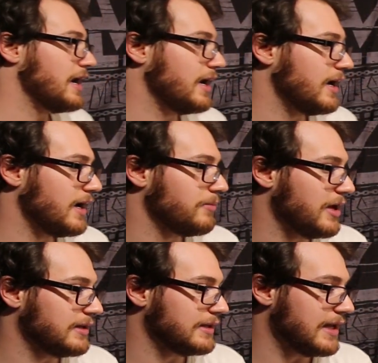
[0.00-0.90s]

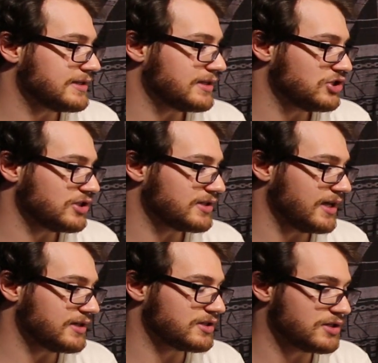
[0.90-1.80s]
And let's just
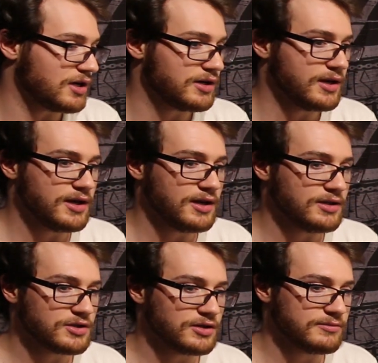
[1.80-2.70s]
get started
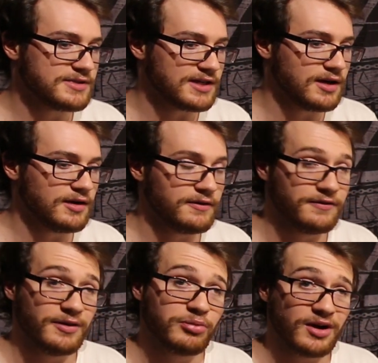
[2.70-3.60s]
in terms
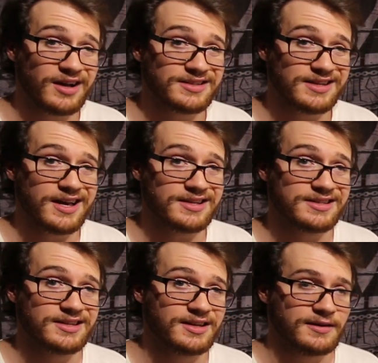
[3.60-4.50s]
of the process.